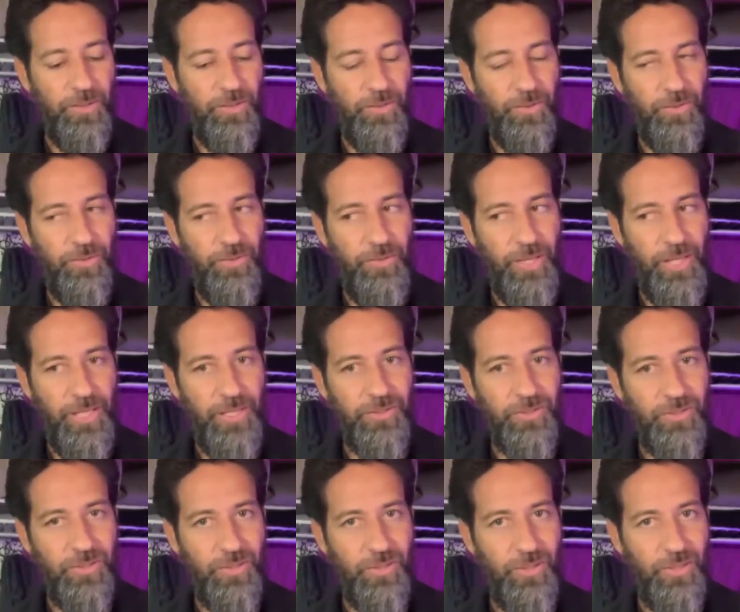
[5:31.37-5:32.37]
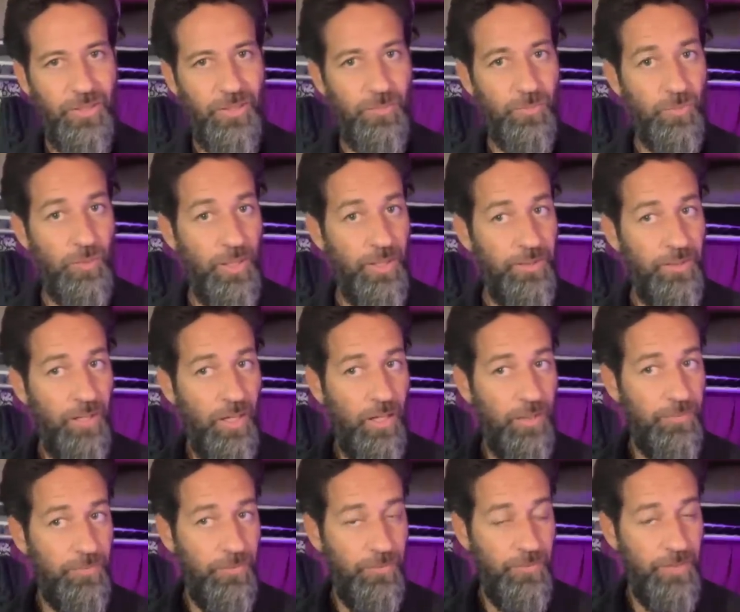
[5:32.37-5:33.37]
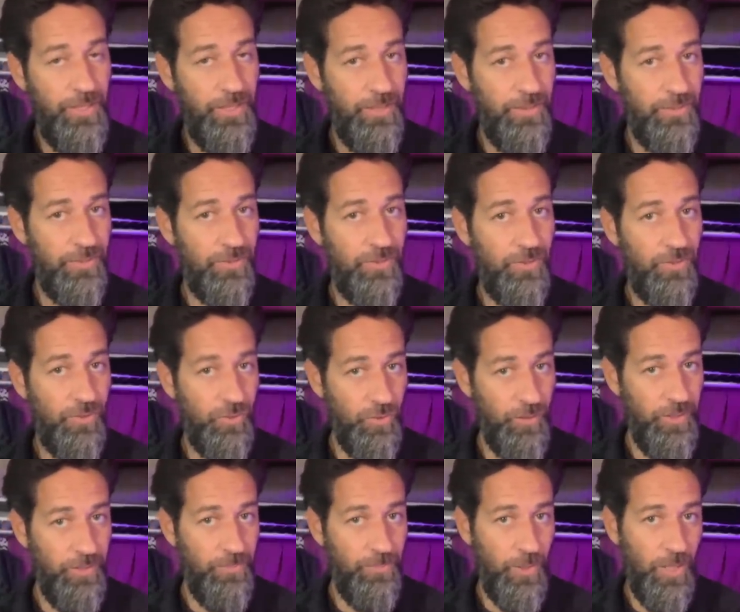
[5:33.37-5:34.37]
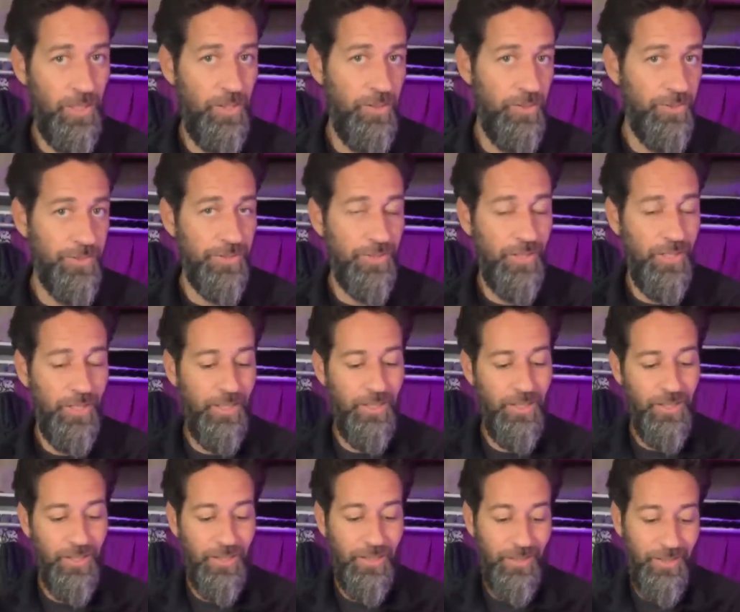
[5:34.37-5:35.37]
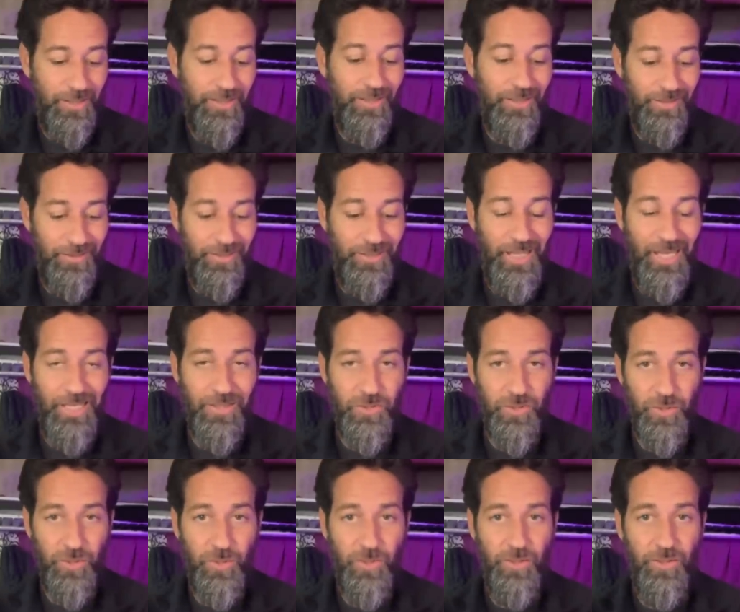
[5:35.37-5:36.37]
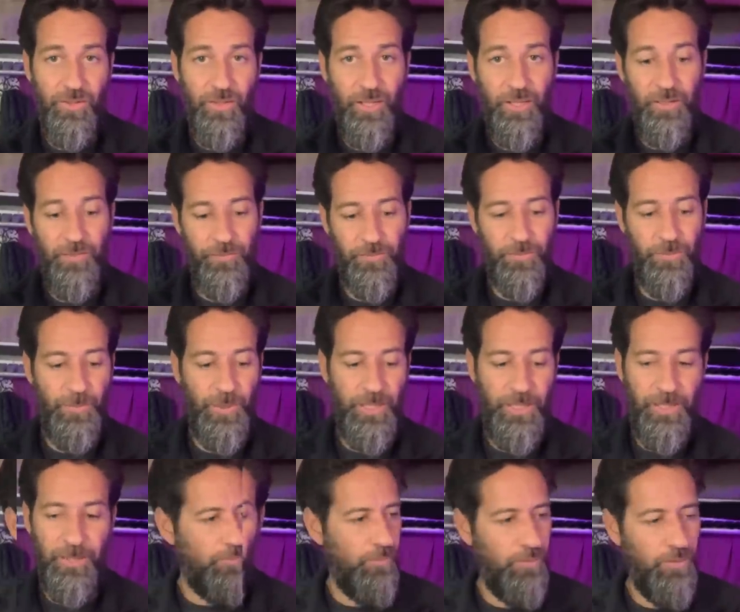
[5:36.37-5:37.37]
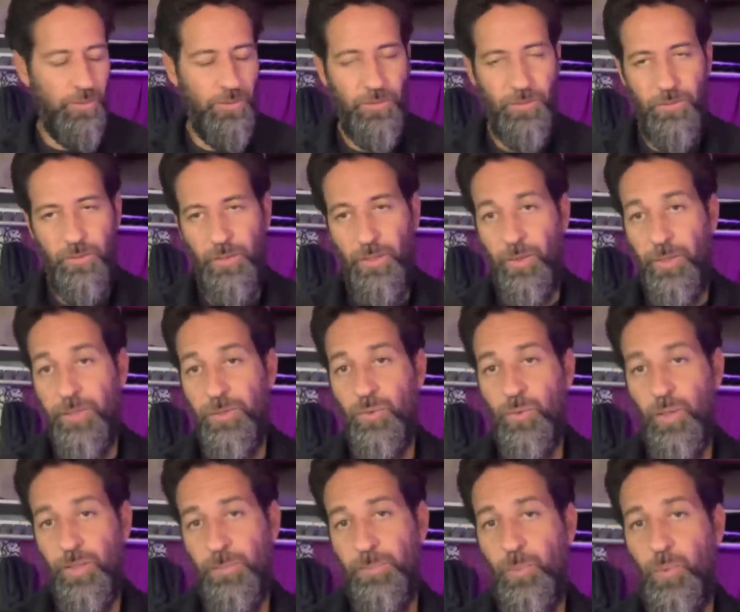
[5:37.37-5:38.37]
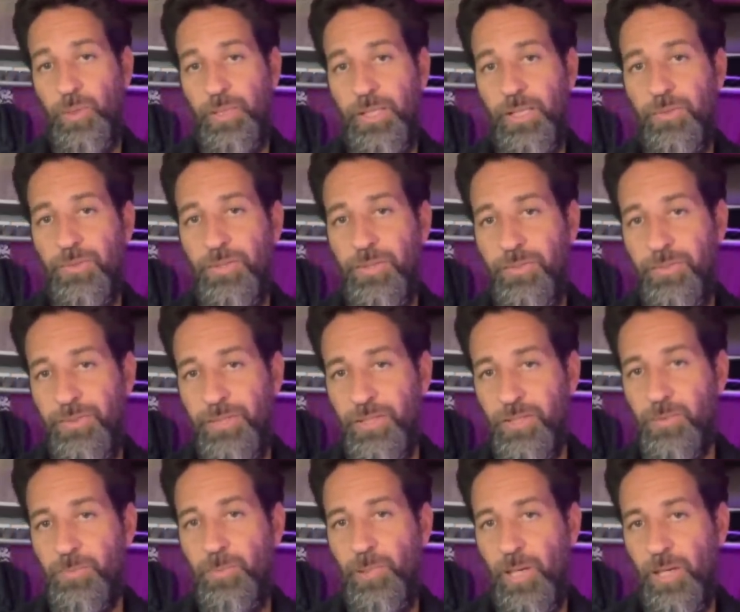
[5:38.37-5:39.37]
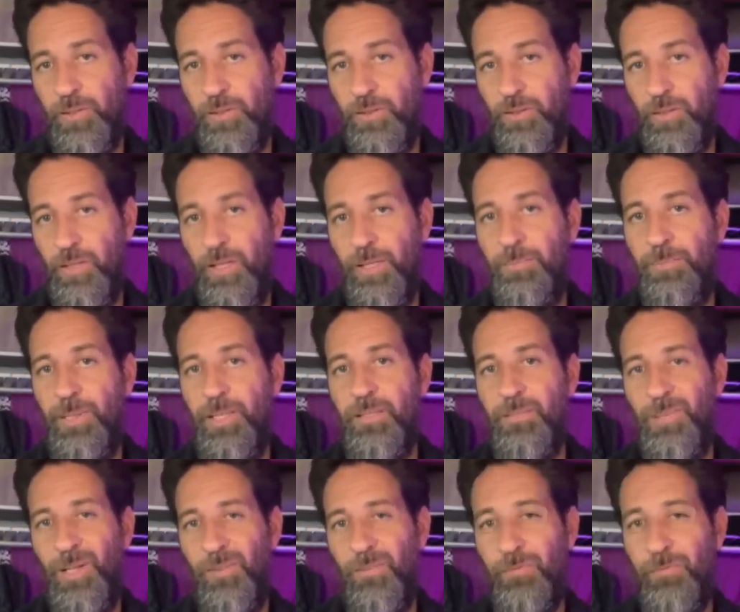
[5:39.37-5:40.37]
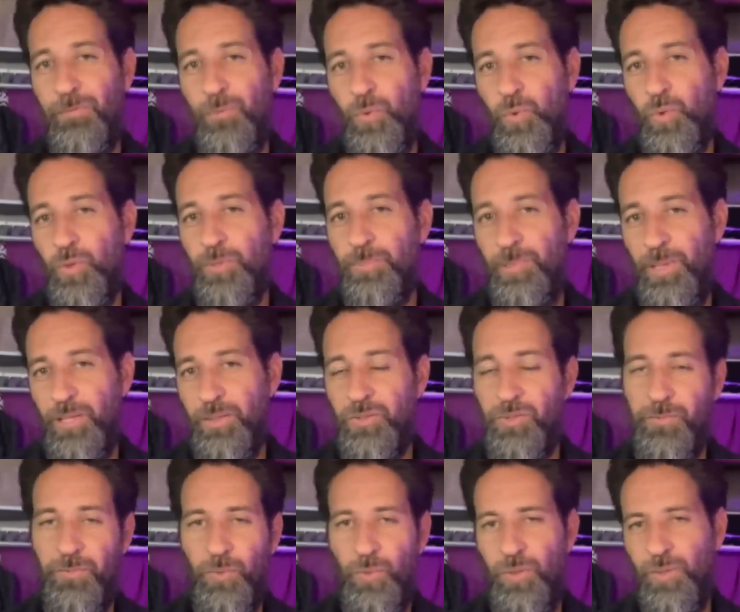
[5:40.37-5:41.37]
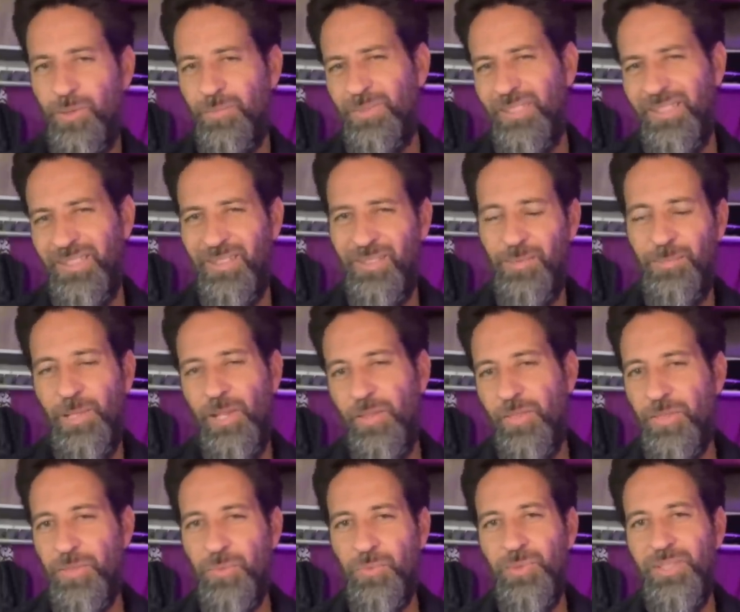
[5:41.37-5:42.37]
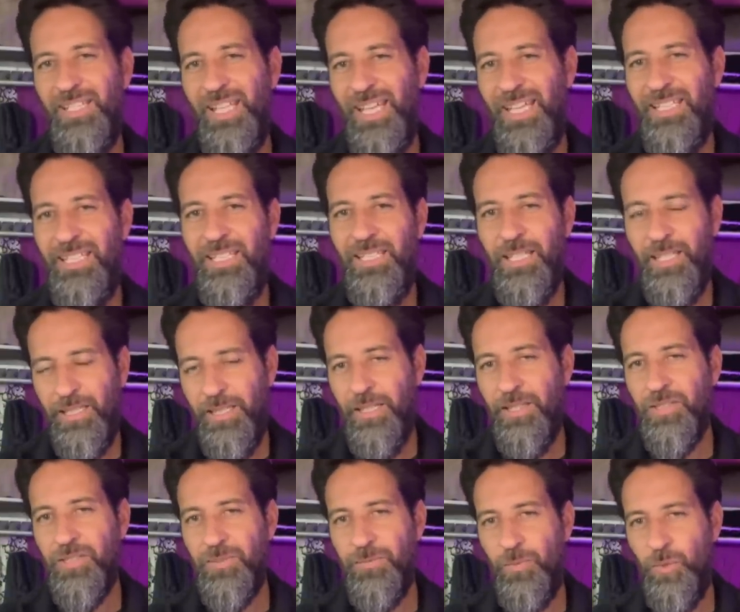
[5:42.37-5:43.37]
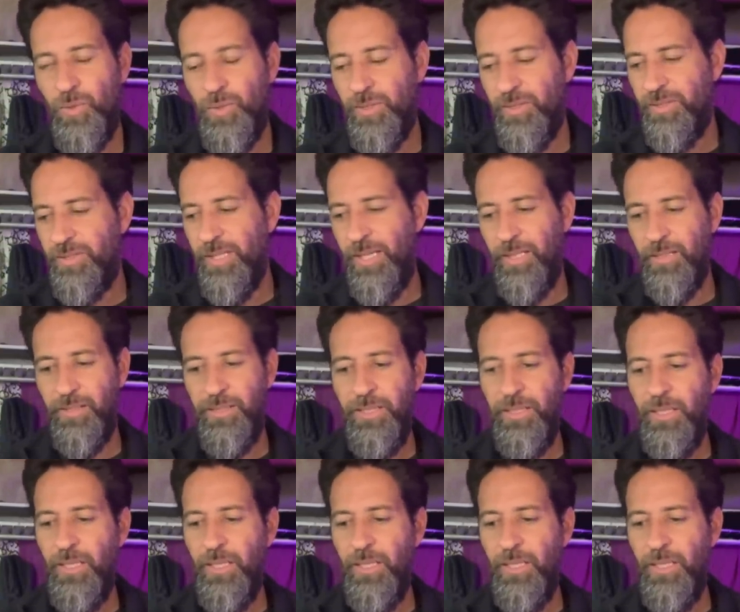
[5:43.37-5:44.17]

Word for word: that can run off of these green bottles, that's a good thing for me. Now I do want to point out that this bottle I paid about four bucks for, uh, about 380 I guess for exactly.